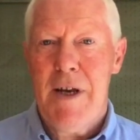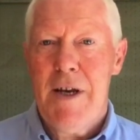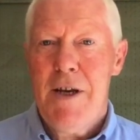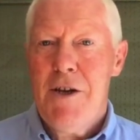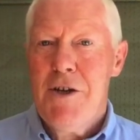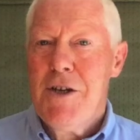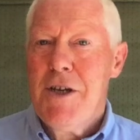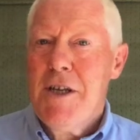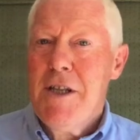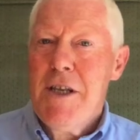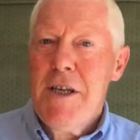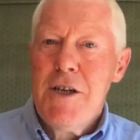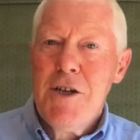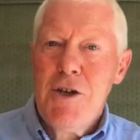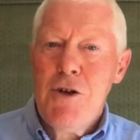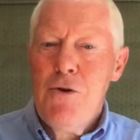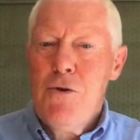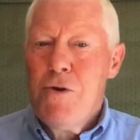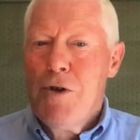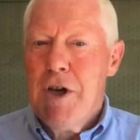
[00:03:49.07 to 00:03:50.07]
You see, these
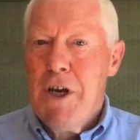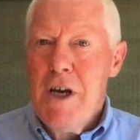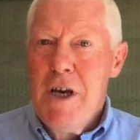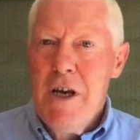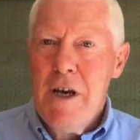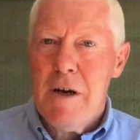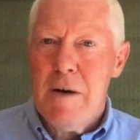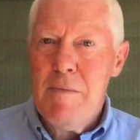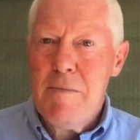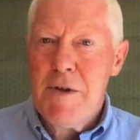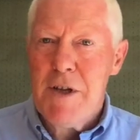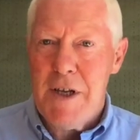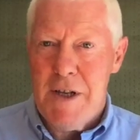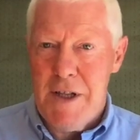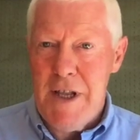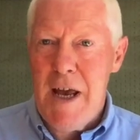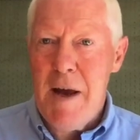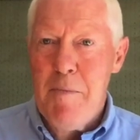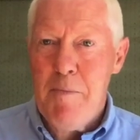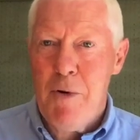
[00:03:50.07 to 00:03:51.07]
two terms at
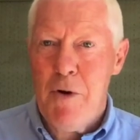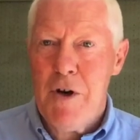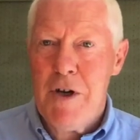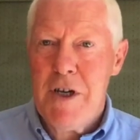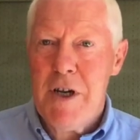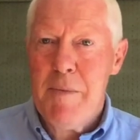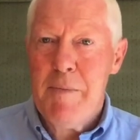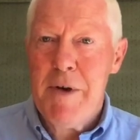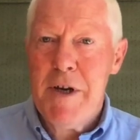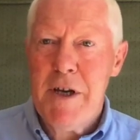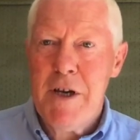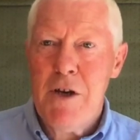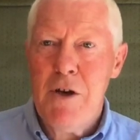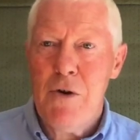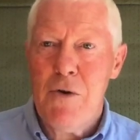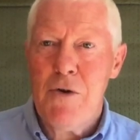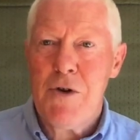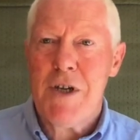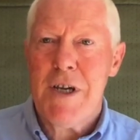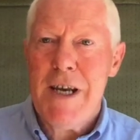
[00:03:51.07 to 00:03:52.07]
that point are being
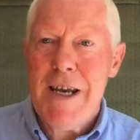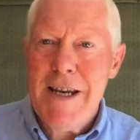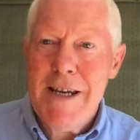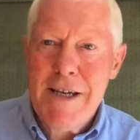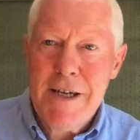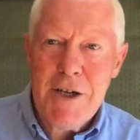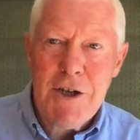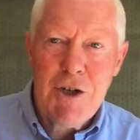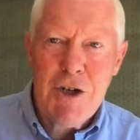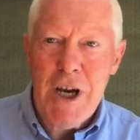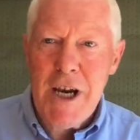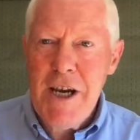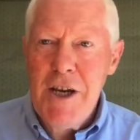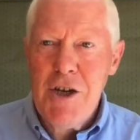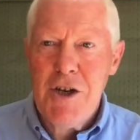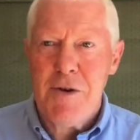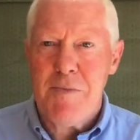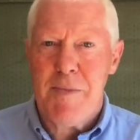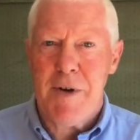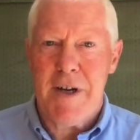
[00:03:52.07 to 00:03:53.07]
used
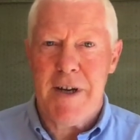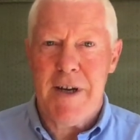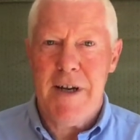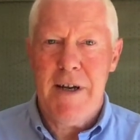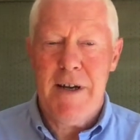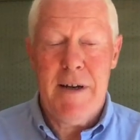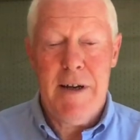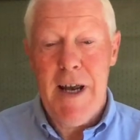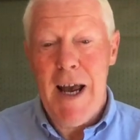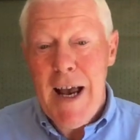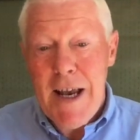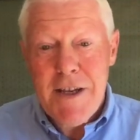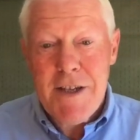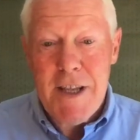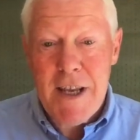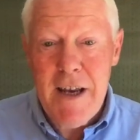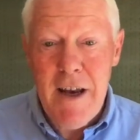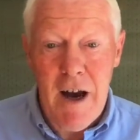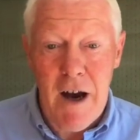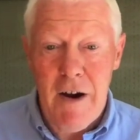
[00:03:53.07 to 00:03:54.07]
interchangeably, as
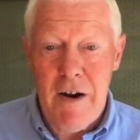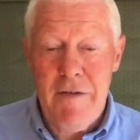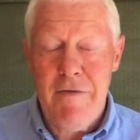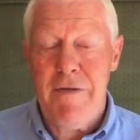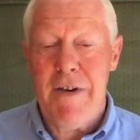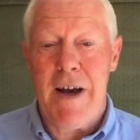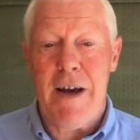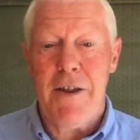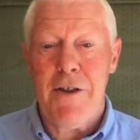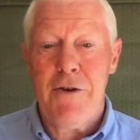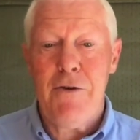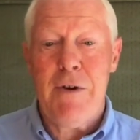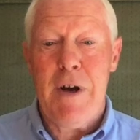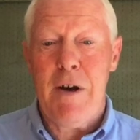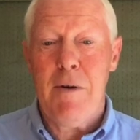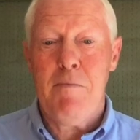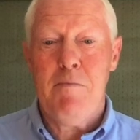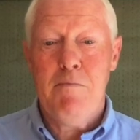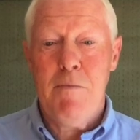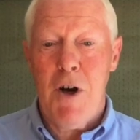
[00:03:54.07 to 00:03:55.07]
they are, in fact,
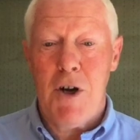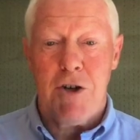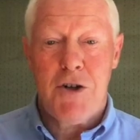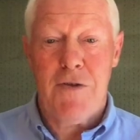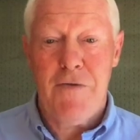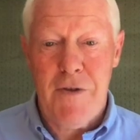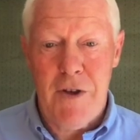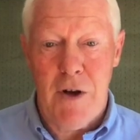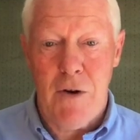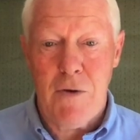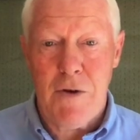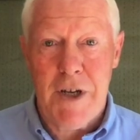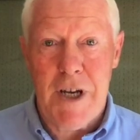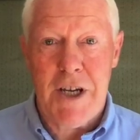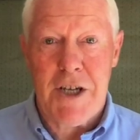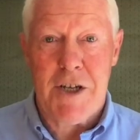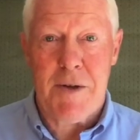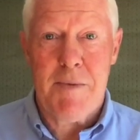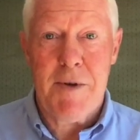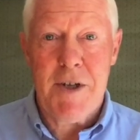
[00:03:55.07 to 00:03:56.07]
throughout much of the Old
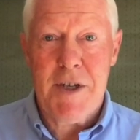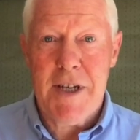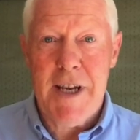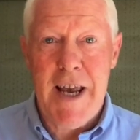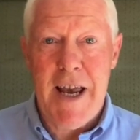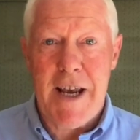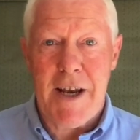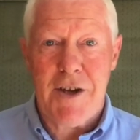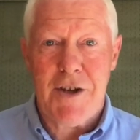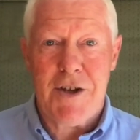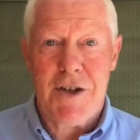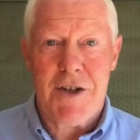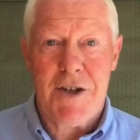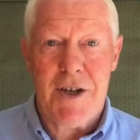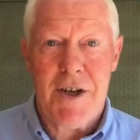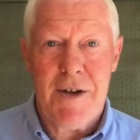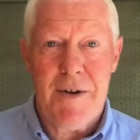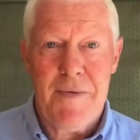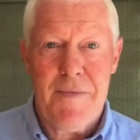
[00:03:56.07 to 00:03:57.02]
Testament texts.